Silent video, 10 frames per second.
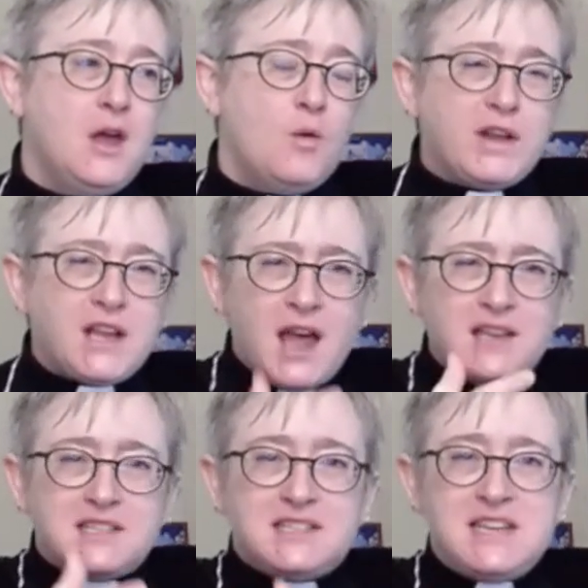What God
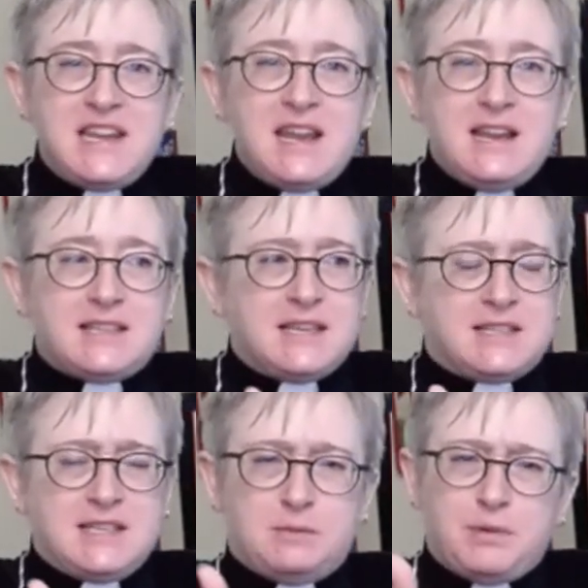sees is
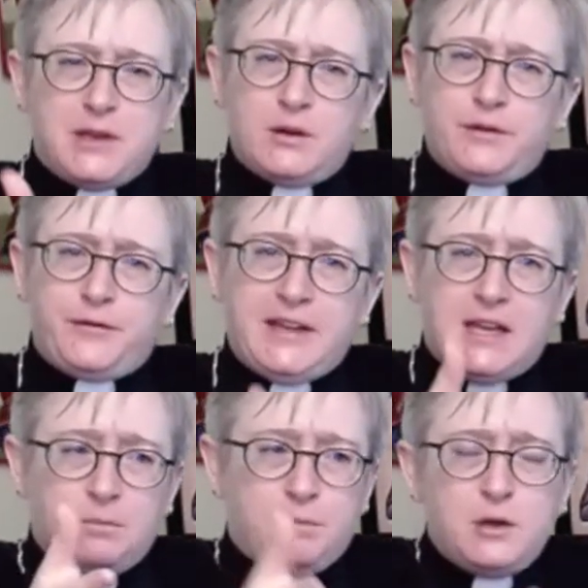this
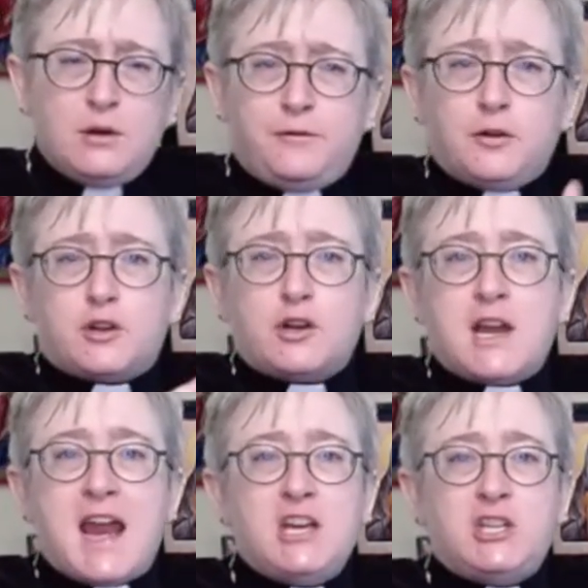beautifully, beautiful
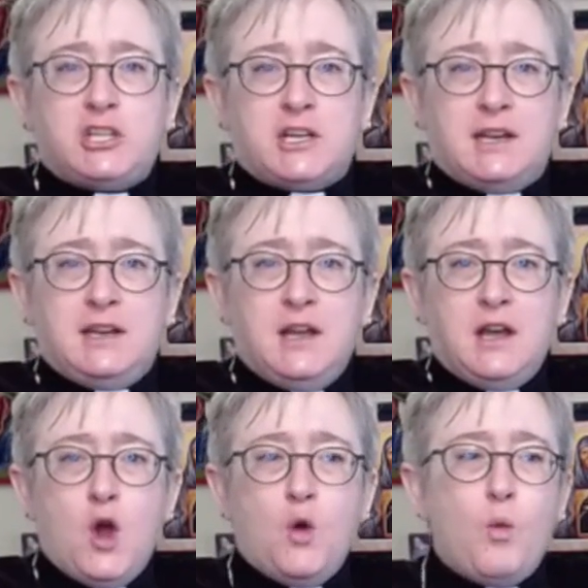creation
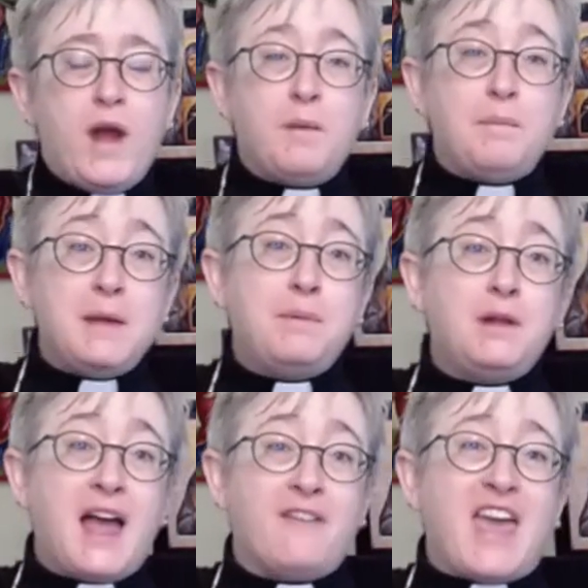where people
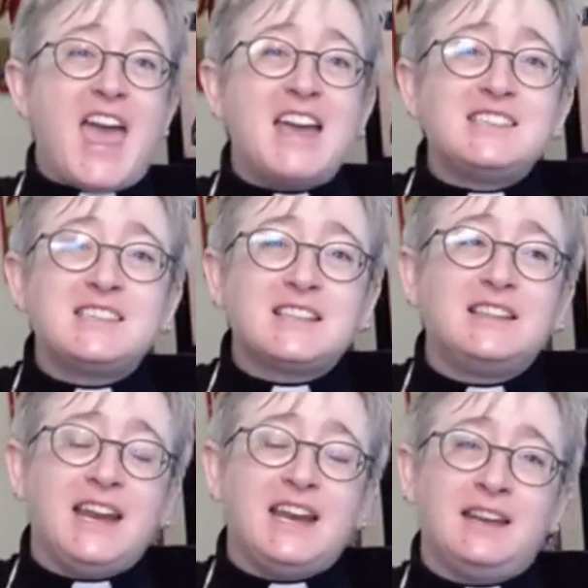have
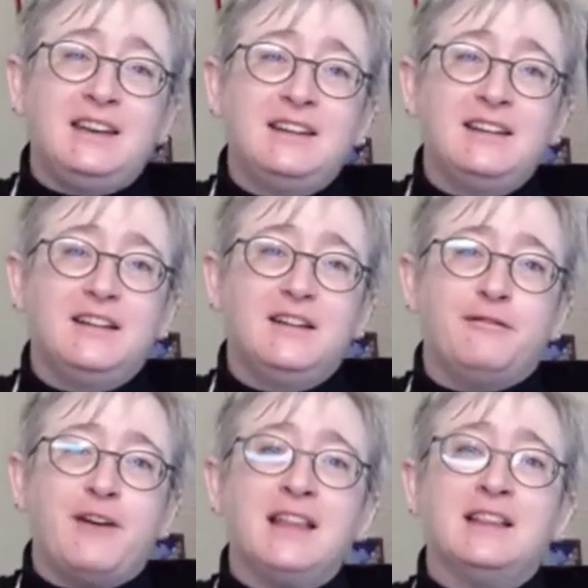escalated
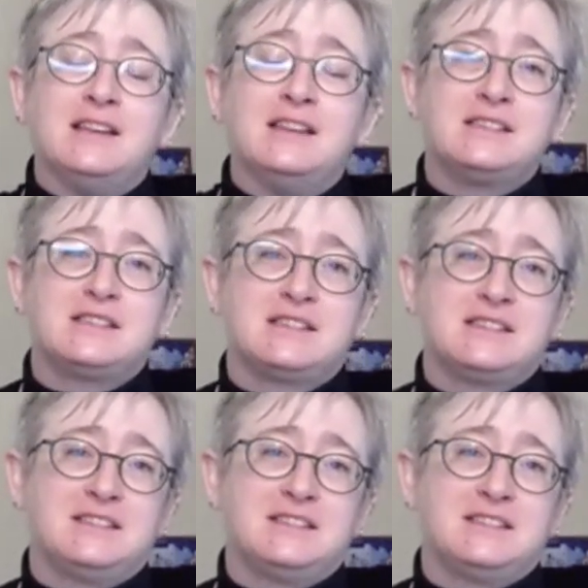violence.